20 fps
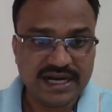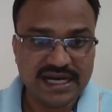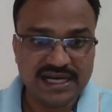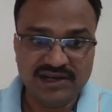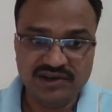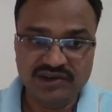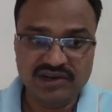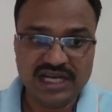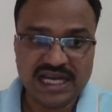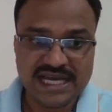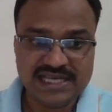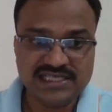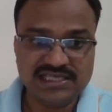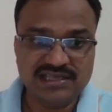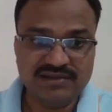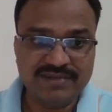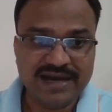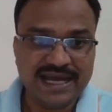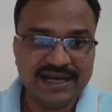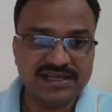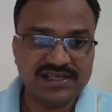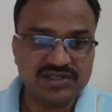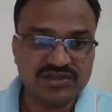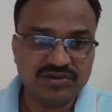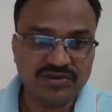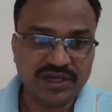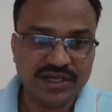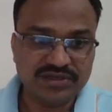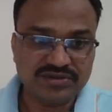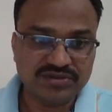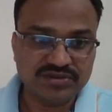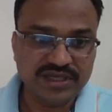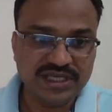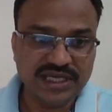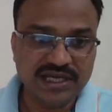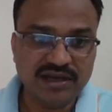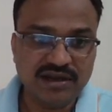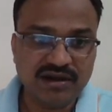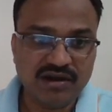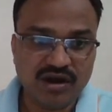and utilize the balance okay so
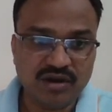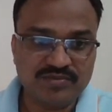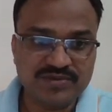here